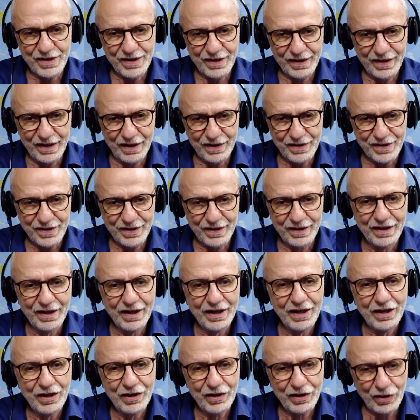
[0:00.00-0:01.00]
in Gaza,
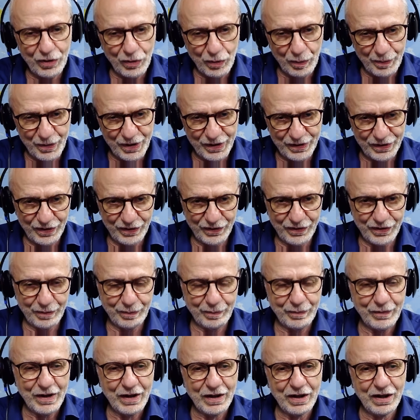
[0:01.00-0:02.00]
recommended them.